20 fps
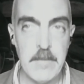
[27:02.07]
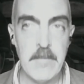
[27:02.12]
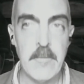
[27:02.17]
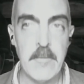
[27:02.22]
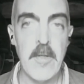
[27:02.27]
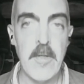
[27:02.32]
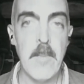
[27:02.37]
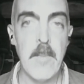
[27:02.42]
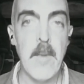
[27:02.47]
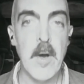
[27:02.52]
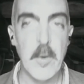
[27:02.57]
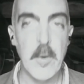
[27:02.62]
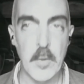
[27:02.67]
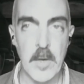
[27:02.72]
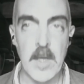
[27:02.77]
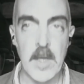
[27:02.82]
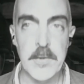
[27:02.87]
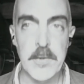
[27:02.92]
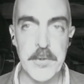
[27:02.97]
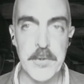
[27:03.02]
for the
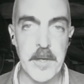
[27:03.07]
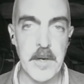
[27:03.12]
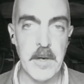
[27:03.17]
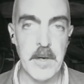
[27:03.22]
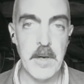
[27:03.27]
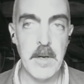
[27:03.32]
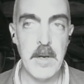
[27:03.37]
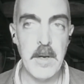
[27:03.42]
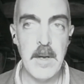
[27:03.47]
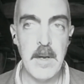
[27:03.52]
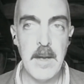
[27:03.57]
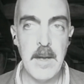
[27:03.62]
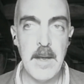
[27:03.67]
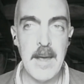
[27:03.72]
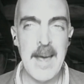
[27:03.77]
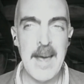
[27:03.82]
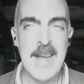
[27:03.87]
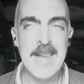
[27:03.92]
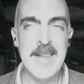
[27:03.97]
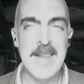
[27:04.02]
monoculture.
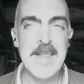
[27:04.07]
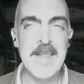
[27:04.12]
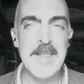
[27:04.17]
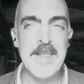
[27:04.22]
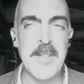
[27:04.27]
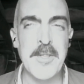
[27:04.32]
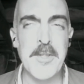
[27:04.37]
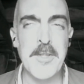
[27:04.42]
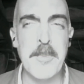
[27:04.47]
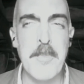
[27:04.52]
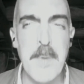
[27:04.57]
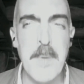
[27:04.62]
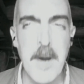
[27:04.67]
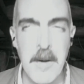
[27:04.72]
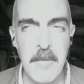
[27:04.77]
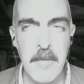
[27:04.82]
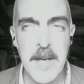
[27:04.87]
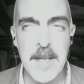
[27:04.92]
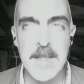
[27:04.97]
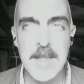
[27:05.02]
And it is such a
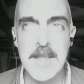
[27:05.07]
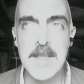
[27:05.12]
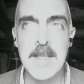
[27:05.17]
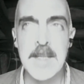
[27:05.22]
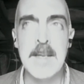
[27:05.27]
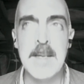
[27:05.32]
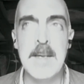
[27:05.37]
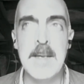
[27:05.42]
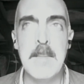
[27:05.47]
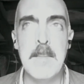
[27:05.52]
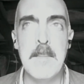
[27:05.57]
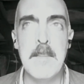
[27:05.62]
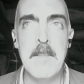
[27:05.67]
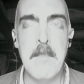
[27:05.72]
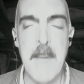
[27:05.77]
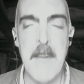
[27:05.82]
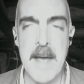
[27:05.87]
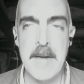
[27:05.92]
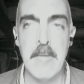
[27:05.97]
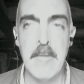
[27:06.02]
perfect
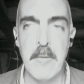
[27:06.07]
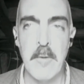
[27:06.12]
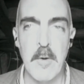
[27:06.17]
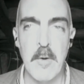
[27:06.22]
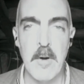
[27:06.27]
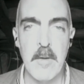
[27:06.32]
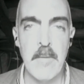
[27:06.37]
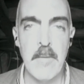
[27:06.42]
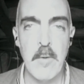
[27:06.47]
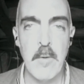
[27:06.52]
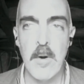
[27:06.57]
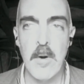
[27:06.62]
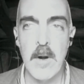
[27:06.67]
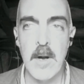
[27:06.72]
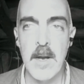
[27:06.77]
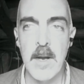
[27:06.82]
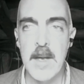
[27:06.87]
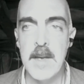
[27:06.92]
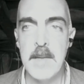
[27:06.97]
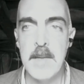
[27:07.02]
metaphor
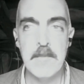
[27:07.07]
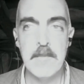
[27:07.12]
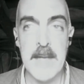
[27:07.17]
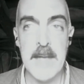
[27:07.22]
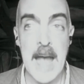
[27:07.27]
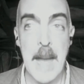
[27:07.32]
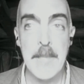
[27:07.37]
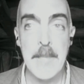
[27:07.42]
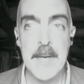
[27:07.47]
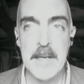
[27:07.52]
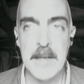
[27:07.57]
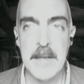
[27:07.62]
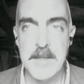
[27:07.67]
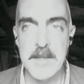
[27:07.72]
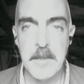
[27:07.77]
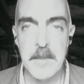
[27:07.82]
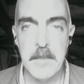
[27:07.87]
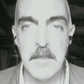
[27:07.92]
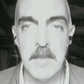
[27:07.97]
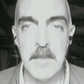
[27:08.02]
for
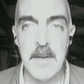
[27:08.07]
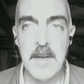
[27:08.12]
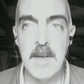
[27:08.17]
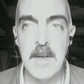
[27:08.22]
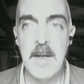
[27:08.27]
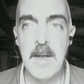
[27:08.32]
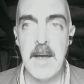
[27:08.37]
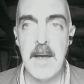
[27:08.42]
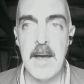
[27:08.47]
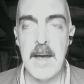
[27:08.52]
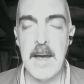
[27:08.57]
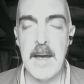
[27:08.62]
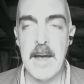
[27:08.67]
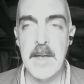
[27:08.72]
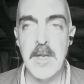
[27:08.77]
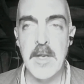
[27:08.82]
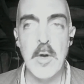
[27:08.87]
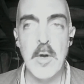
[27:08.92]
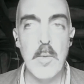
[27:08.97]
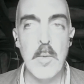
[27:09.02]
capitalism,
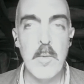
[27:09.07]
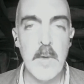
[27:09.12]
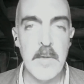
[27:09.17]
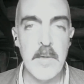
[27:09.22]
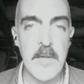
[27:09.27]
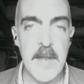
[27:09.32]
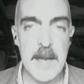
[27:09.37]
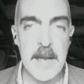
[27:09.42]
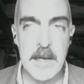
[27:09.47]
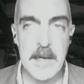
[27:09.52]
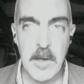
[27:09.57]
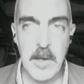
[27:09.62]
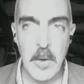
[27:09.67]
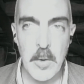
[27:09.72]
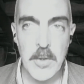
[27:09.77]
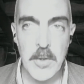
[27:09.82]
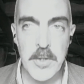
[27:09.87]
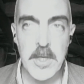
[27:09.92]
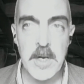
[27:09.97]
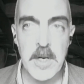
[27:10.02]
you know, the
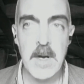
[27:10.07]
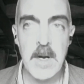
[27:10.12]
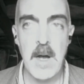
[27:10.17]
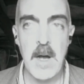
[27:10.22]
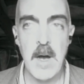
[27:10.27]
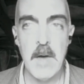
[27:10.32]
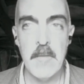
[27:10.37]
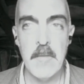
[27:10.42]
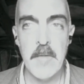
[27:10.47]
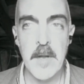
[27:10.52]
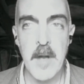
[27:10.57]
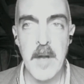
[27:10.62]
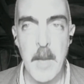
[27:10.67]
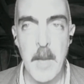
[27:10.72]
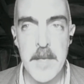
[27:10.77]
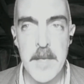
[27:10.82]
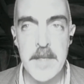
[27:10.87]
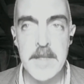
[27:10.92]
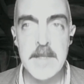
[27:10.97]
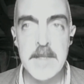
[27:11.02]
enclosure of the
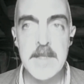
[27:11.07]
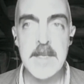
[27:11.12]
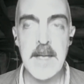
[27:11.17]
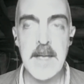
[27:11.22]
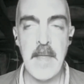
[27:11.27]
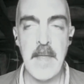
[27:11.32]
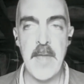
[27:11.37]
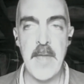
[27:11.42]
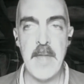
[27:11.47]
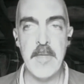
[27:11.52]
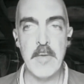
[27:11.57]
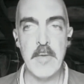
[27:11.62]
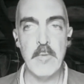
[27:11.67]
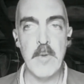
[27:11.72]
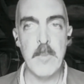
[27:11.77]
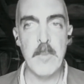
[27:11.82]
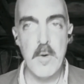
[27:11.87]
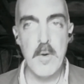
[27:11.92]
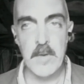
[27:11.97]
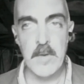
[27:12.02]
commons and then the
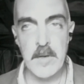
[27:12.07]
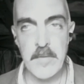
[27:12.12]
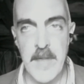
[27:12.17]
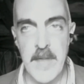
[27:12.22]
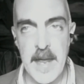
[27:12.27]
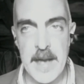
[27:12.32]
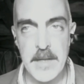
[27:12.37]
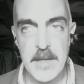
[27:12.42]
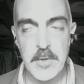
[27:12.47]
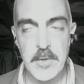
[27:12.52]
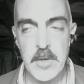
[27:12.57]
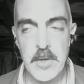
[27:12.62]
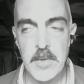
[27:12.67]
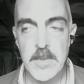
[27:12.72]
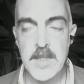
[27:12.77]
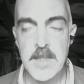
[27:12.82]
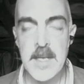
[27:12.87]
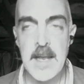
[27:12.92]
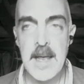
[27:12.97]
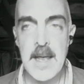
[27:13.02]
removal of the
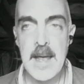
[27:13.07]
hedgerows,